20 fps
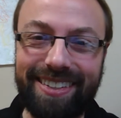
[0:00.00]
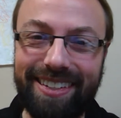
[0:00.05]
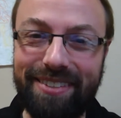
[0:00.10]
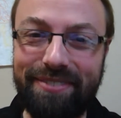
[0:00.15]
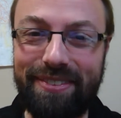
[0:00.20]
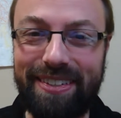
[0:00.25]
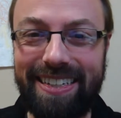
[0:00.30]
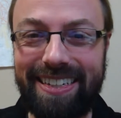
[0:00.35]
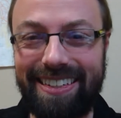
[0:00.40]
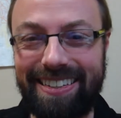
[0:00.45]
gonna
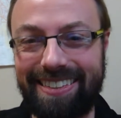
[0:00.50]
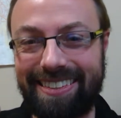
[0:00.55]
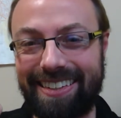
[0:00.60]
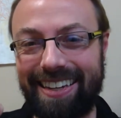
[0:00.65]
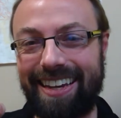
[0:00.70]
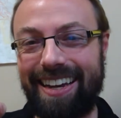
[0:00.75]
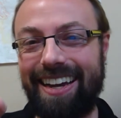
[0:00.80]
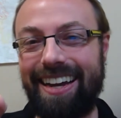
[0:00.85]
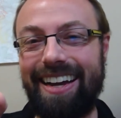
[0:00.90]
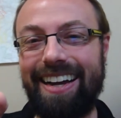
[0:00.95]
be as
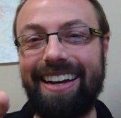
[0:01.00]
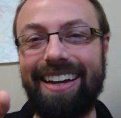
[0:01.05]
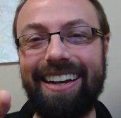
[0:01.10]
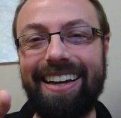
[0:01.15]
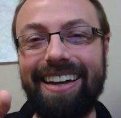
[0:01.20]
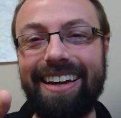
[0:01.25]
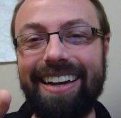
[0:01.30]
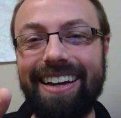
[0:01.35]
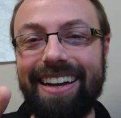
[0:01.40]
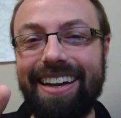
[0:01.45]

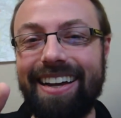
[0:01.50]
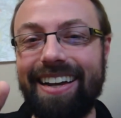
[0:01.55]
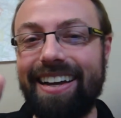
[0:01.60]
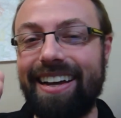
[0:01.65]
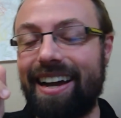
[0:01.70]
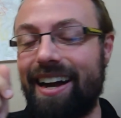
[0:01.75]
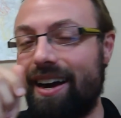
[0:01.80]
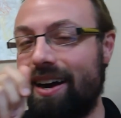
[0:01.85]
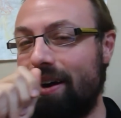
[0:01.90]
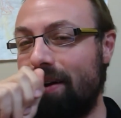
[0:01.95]

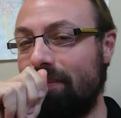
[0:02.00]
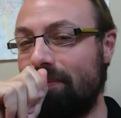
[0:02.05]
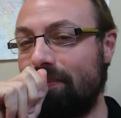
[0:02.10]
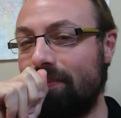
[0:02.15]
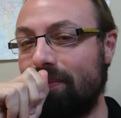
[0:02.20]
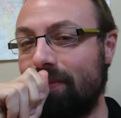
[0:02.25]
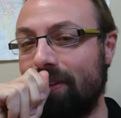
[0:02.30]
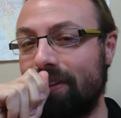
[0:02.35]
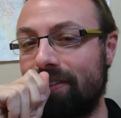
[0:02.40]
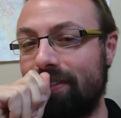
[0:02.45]

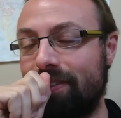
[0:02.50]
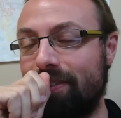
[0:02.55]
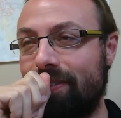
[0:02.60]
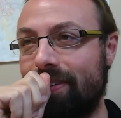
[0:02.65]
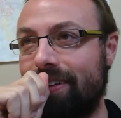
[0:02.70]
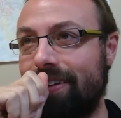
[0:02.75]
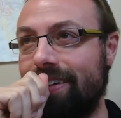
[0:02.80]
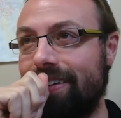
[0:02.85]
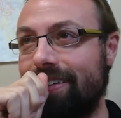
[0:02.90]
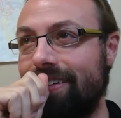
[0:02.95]
what's the
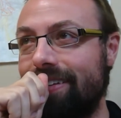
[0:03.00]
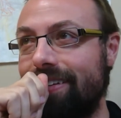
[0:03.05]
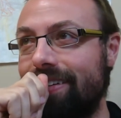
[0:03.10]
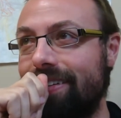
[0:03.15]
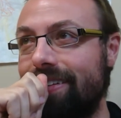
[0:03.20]
word?